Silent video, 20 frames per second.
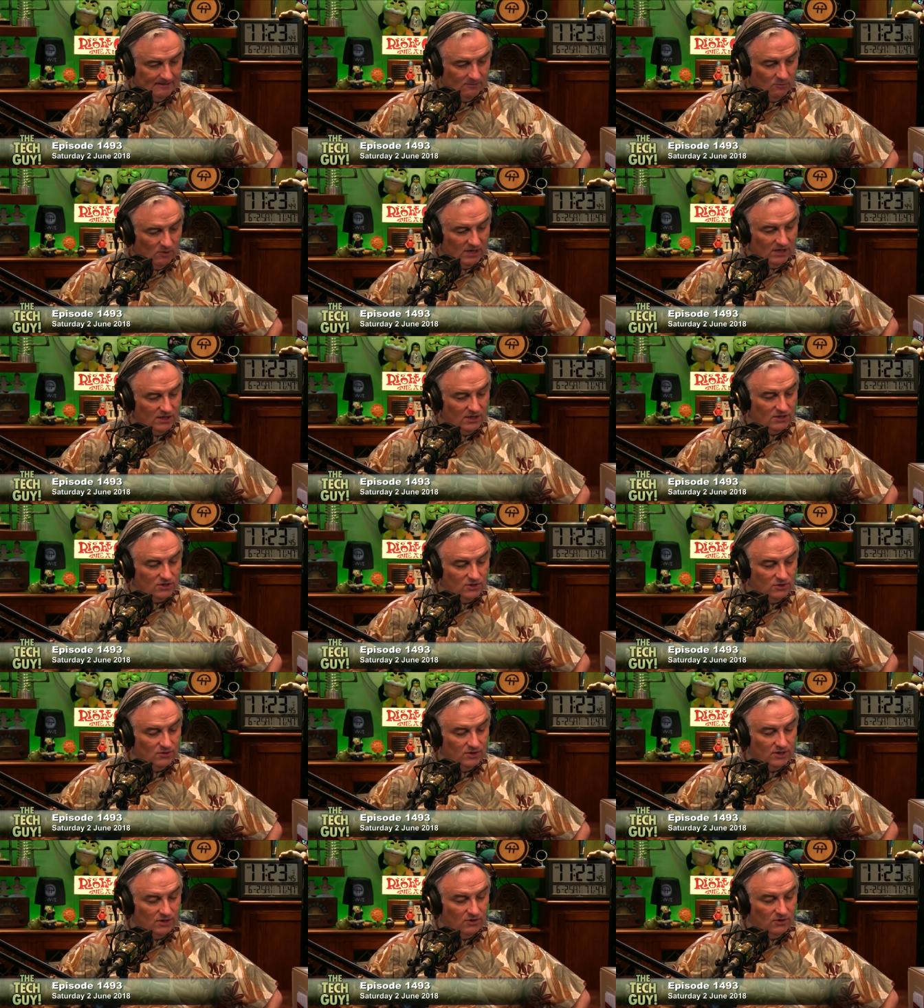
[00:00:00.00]
What do you
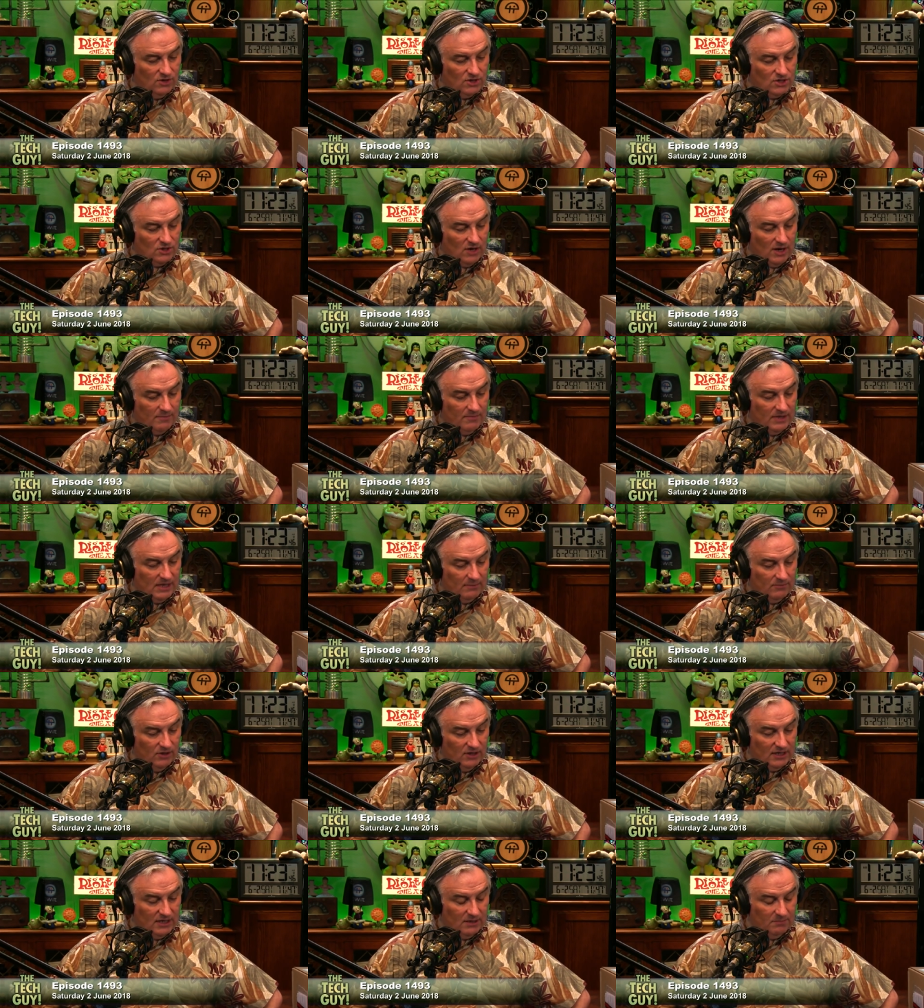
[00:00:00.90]
do in New? So I'm I'm
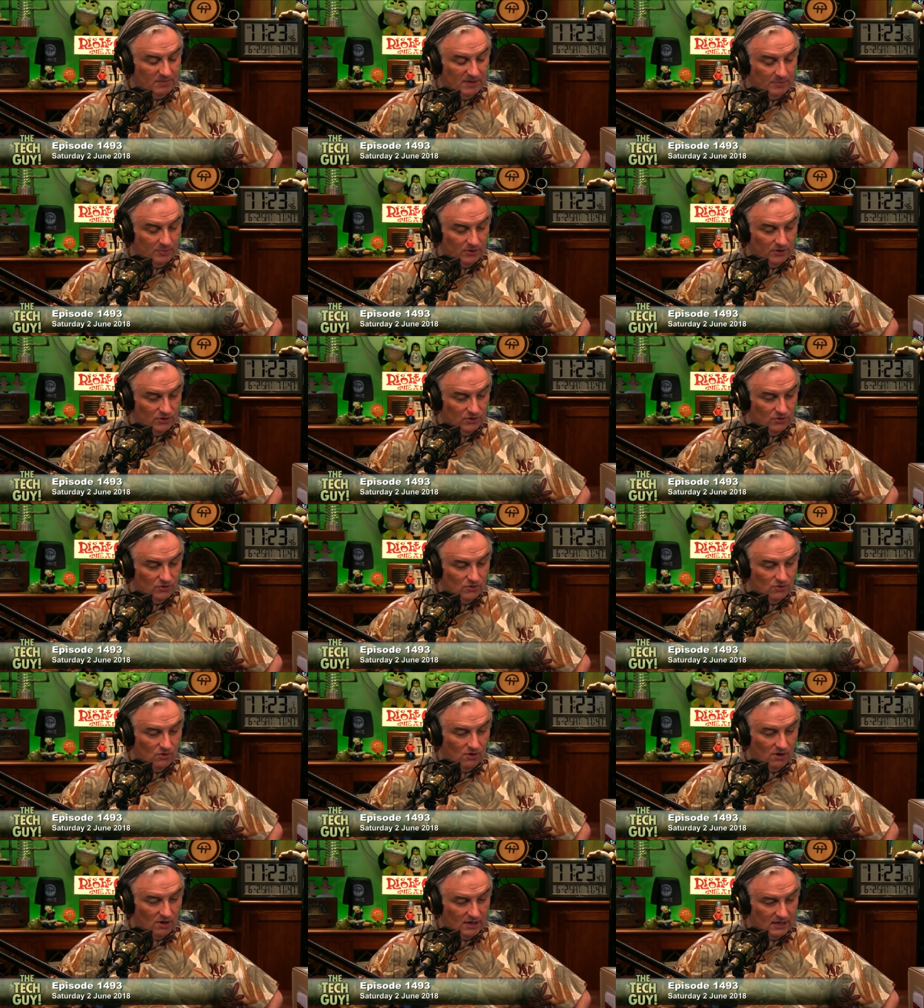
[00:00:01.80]
looking at people in New
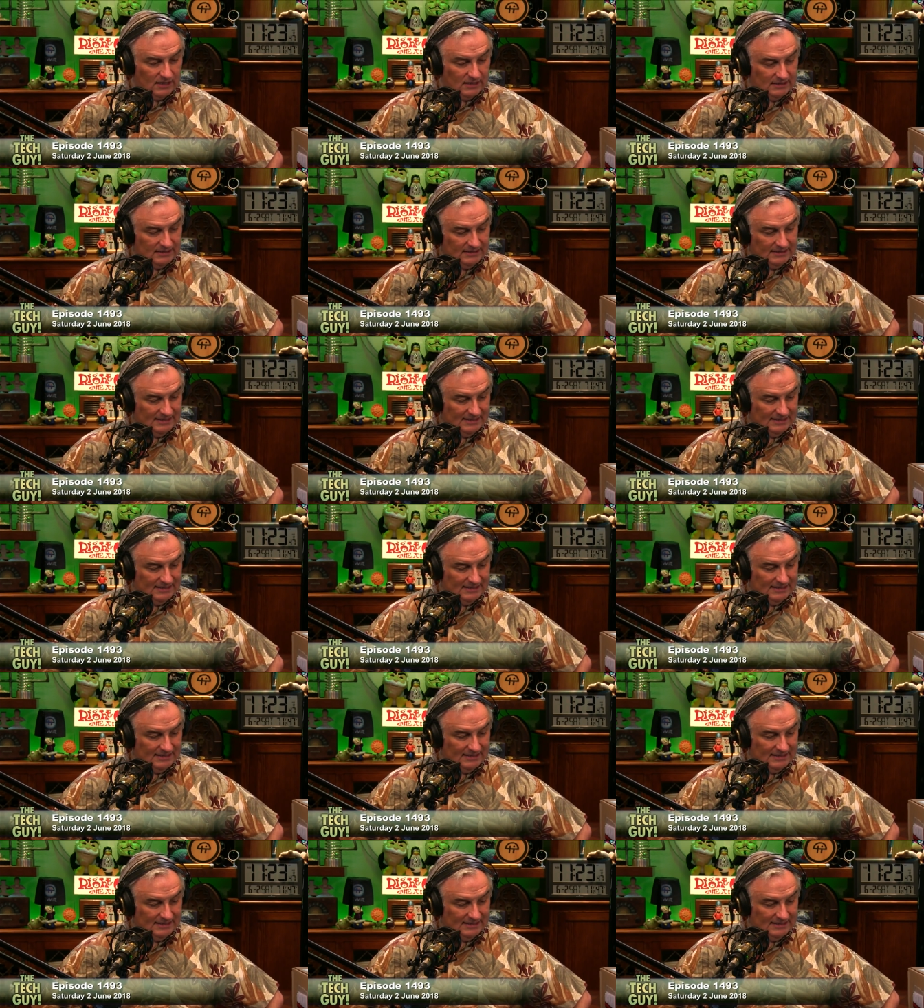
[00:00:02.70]
York.